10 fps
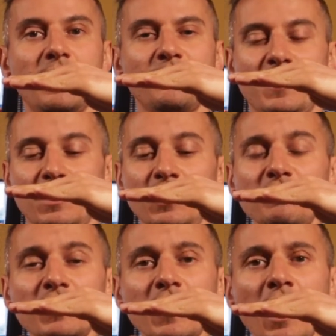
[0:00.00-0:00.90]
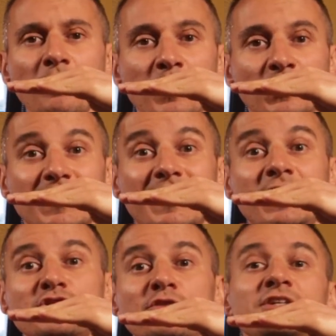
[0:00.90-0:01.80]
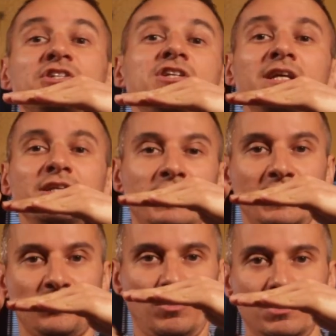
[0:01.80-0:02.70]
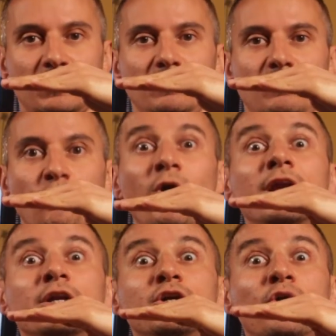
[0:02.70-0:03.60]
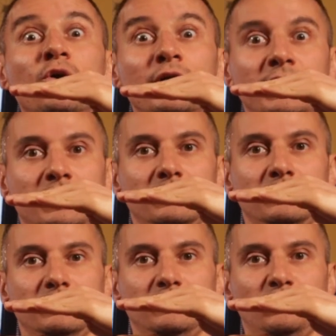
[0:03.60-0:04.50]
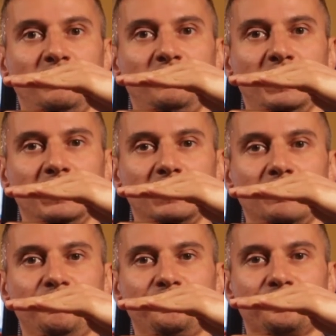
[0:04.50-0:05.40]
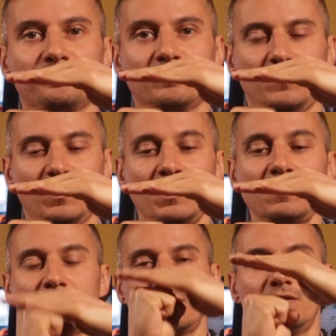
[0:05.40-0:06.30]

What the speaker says: The even numbers can't overtake the naturals while going to infinity. Okay?